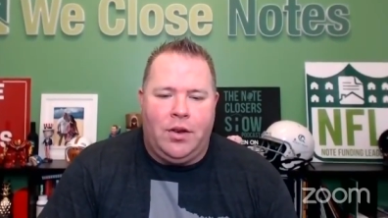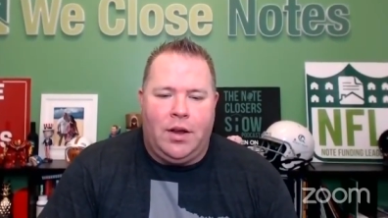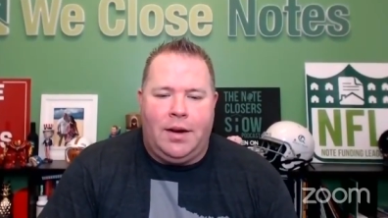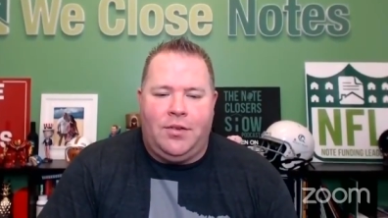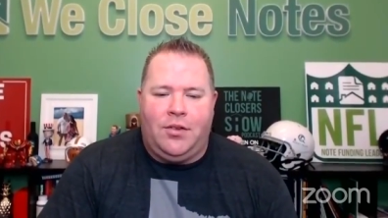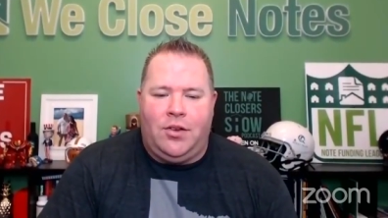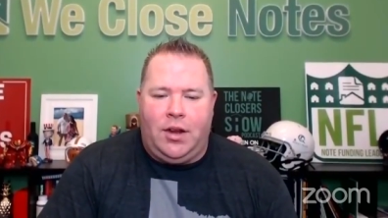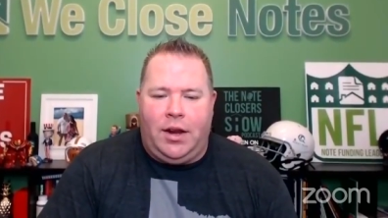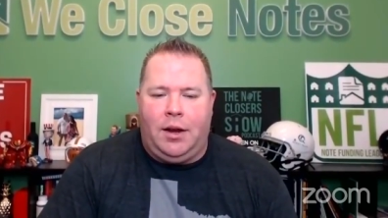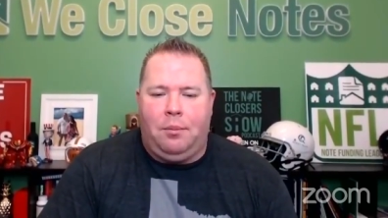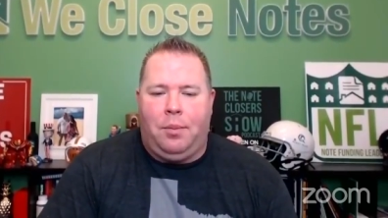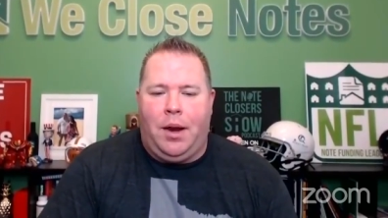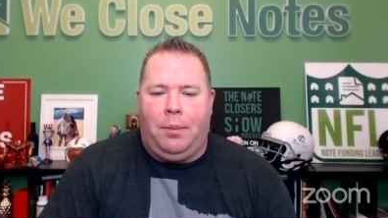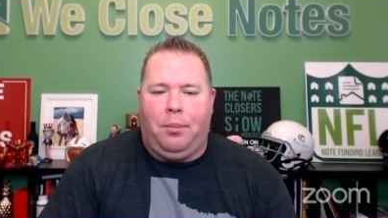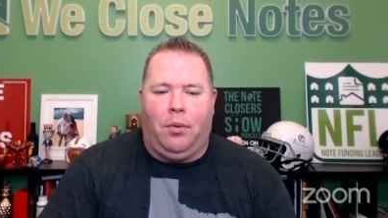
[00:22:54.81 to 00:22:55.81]
I've seen
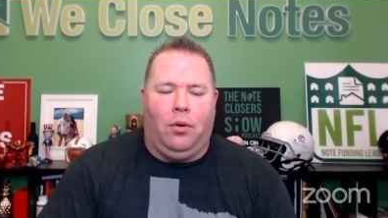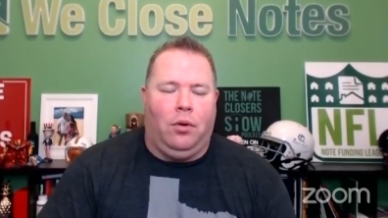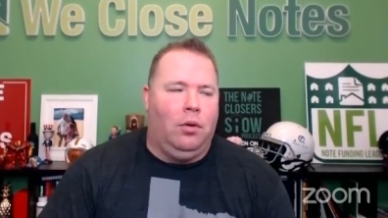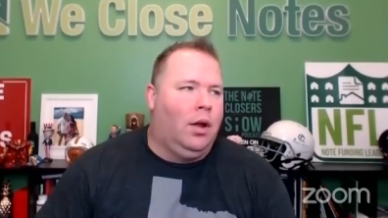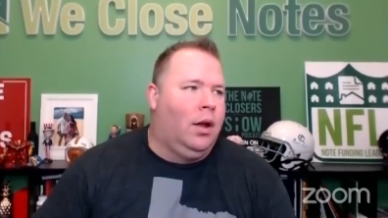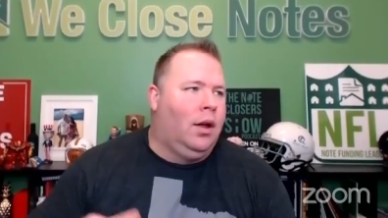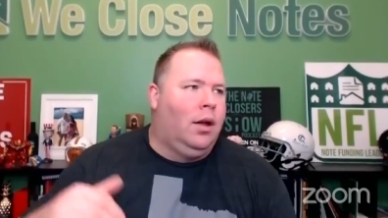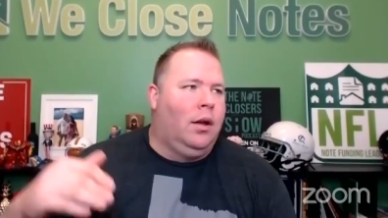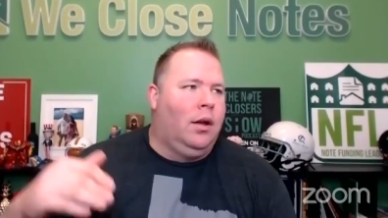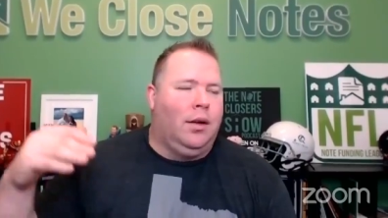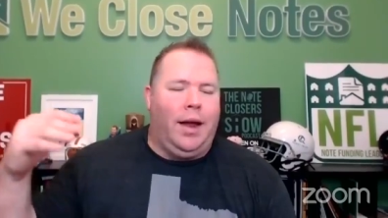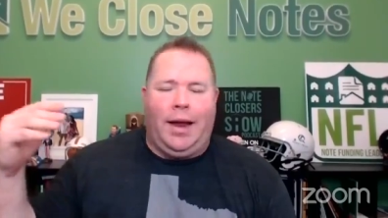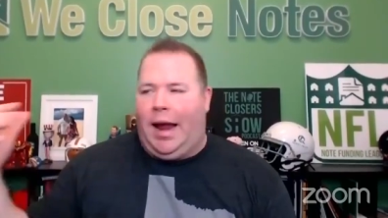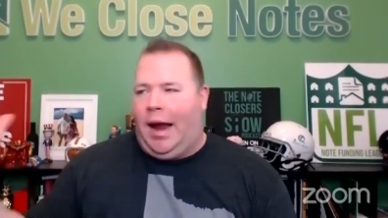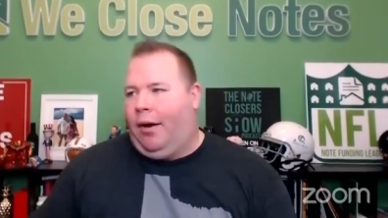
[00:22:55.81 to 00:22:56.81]
people
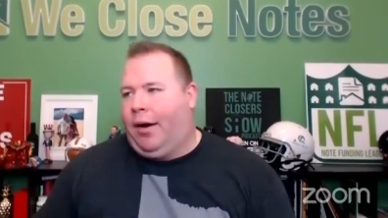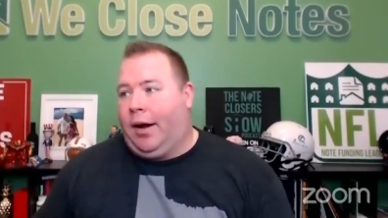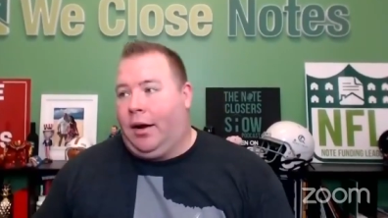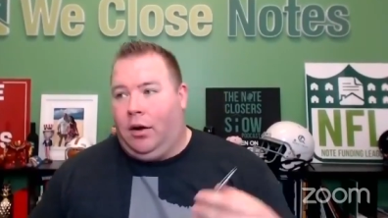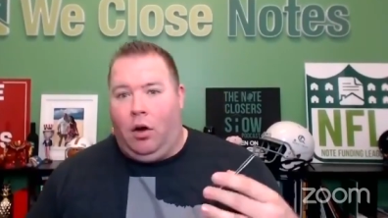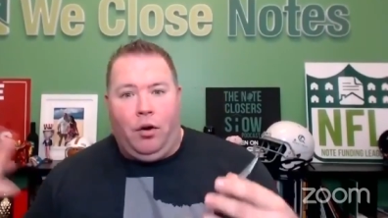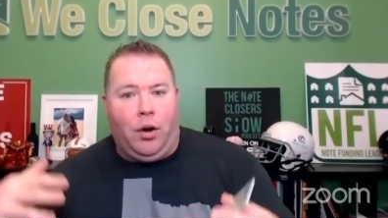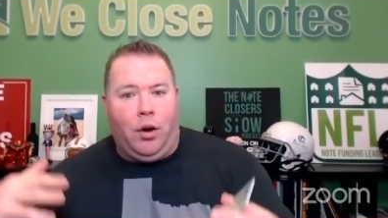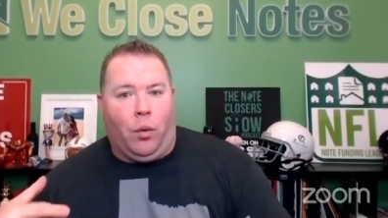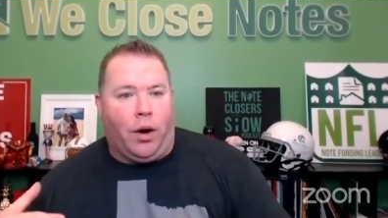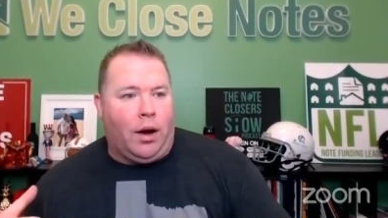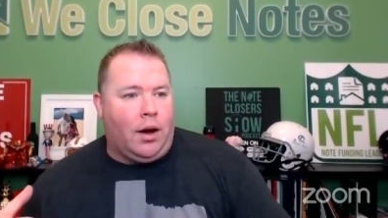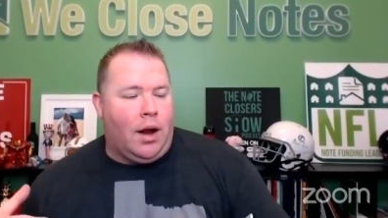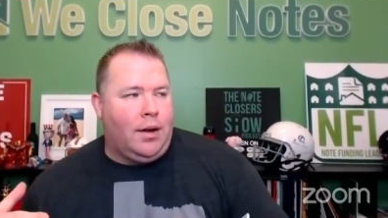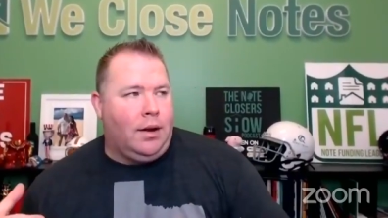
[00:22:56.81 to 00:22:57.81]
like Eric and Logan
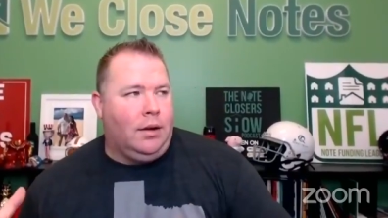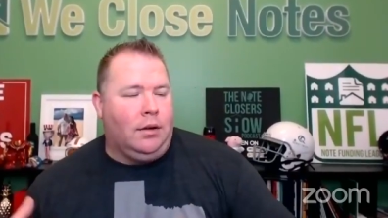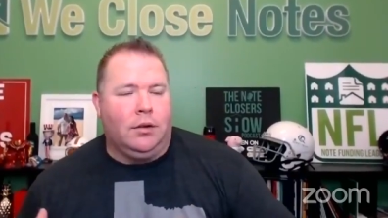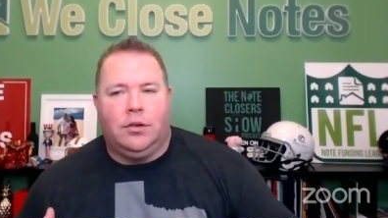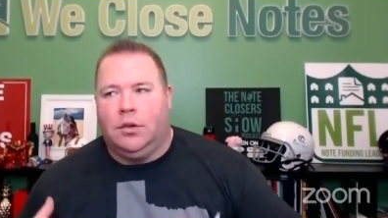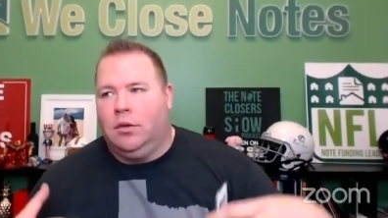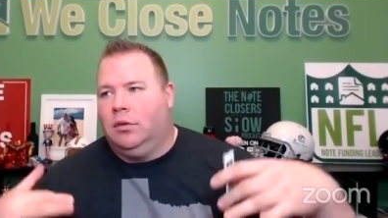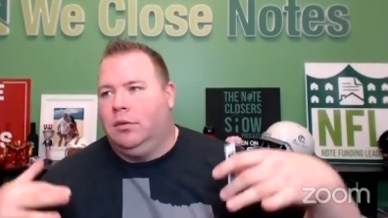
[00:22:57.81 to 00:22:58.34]
working on deals